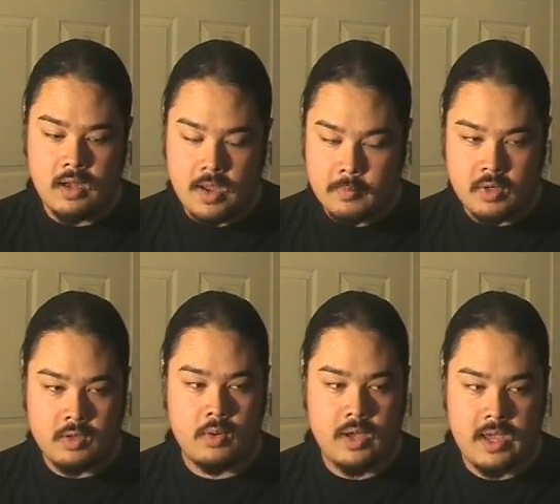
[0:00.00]
I'm going to
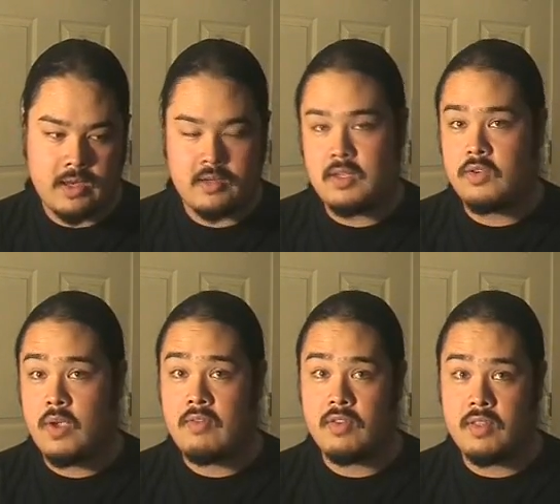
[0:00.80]
go ahead and tell
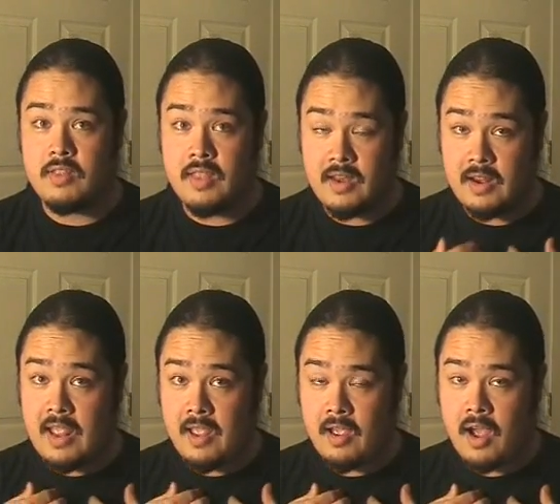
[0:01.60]
you everything that
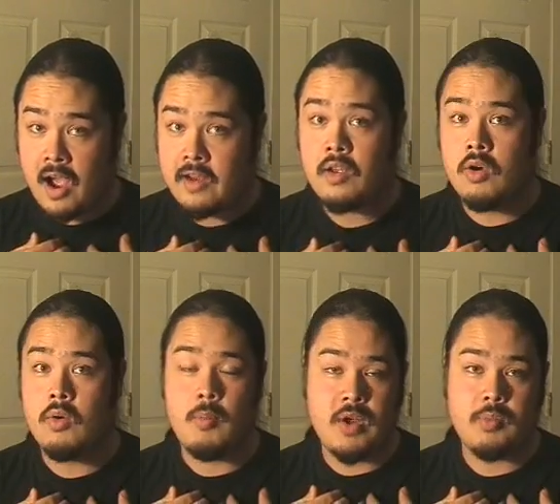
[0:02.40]
I
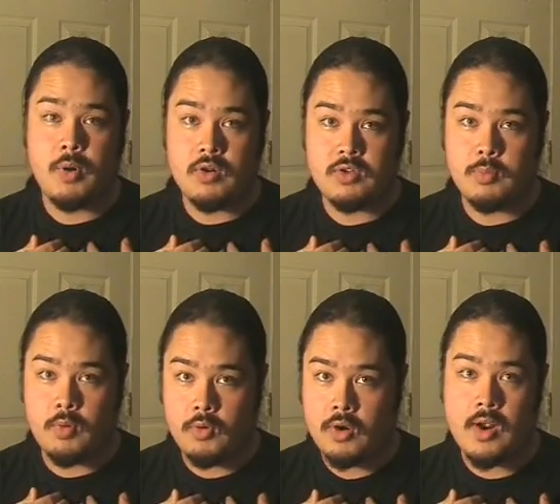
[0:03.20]
know about the partnership
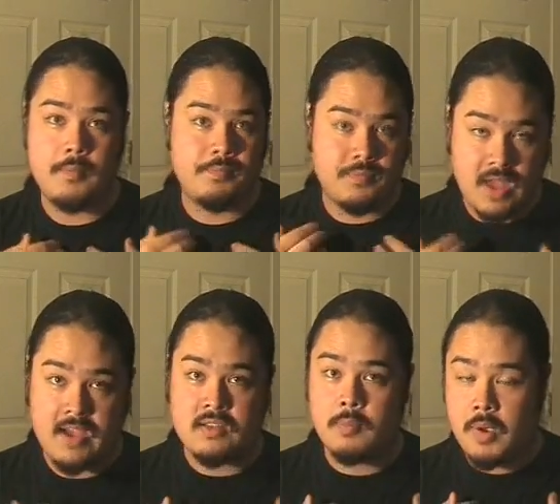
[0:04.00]
program
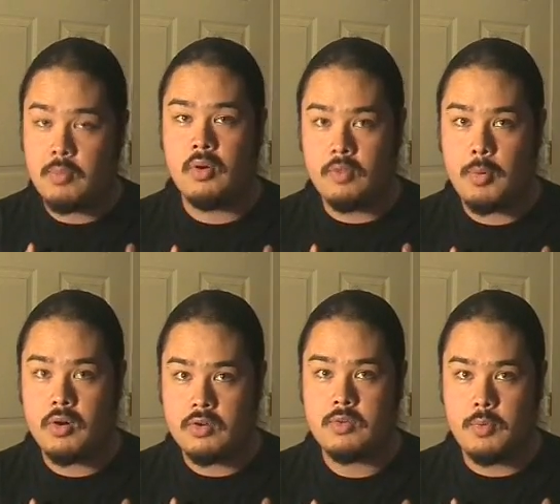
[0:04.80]
as a member of the
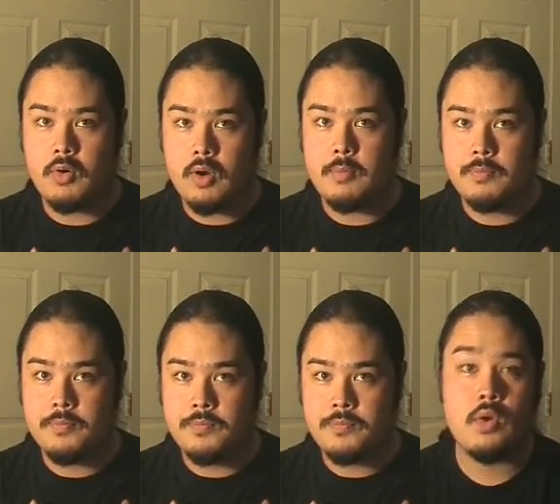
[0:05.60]
partnership program.
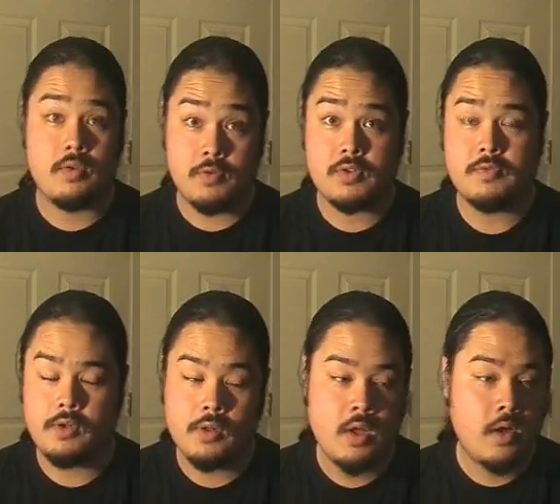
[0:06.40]
Okay, first of
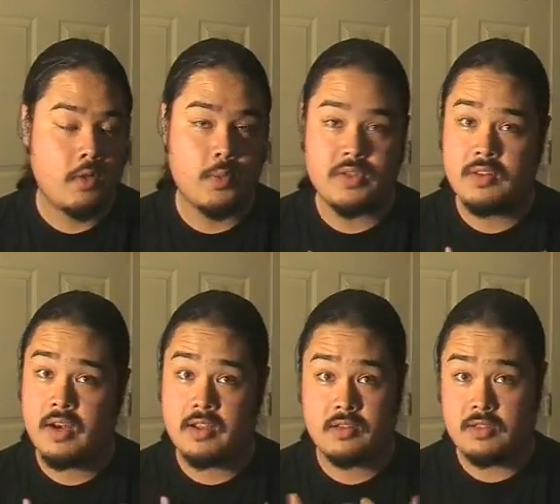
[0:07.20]
all, the reason
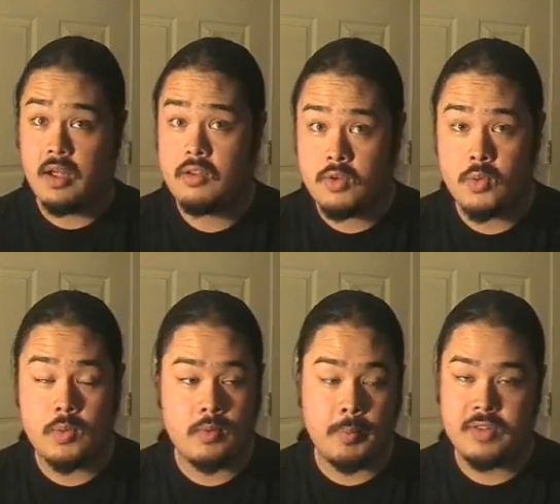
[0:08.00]
that I can tell
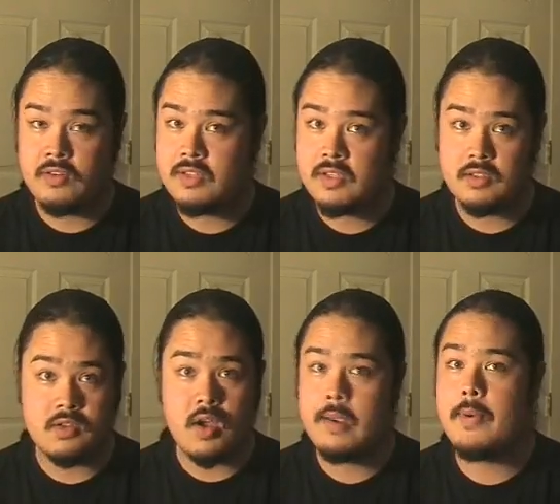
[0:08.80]
you about these things
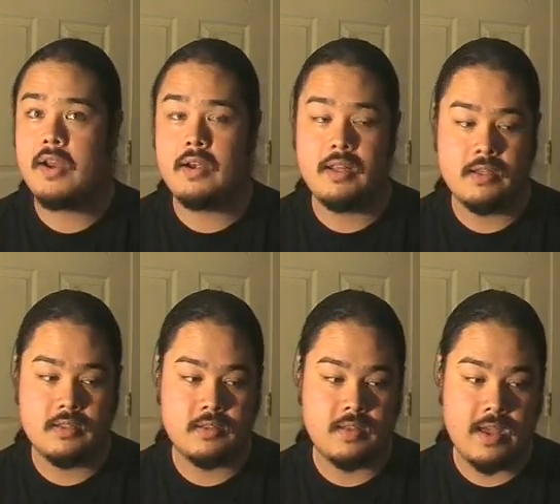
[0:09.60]
and talk about it
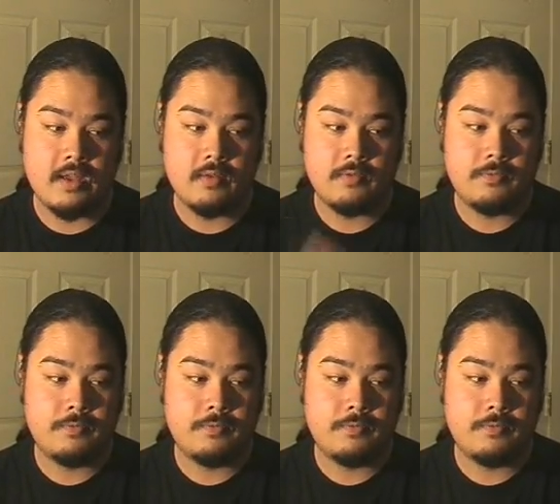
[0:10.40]
is that